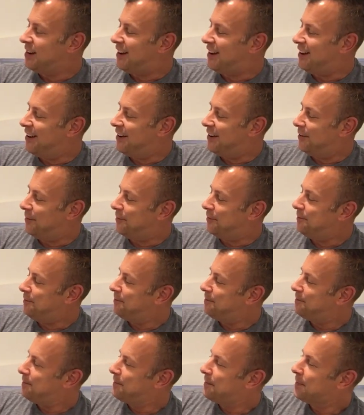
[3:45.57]
Um,
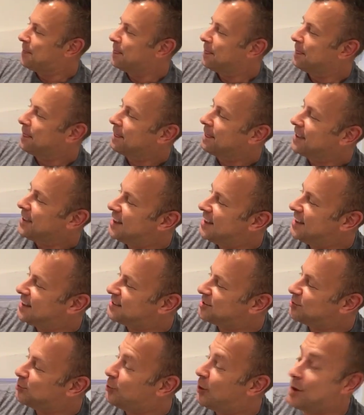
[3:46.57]

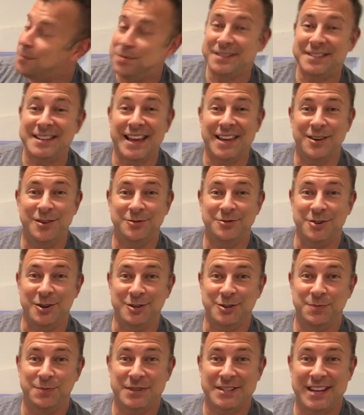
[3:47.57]
it's one potato, dose
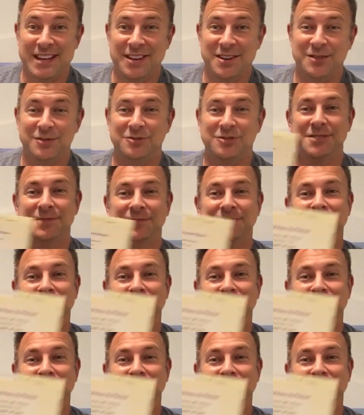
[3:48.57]
potatoes.